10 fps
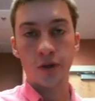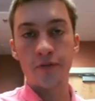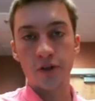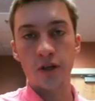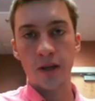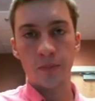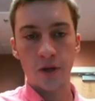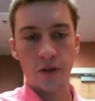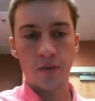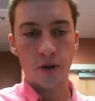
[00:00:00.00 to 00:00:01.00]
if you're going to make money
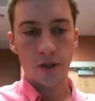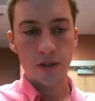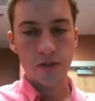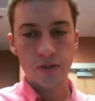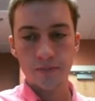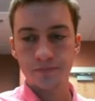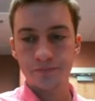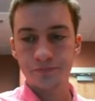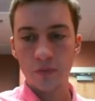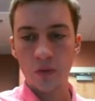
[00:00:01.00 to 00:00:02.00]
in the markets.
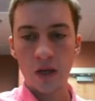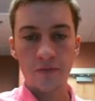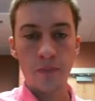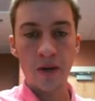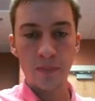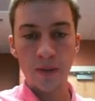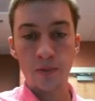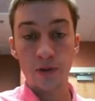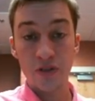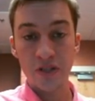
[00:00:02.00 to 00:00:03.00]
And if many people
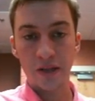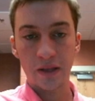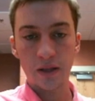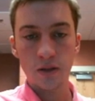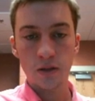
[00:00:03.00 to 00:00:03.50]
are selling,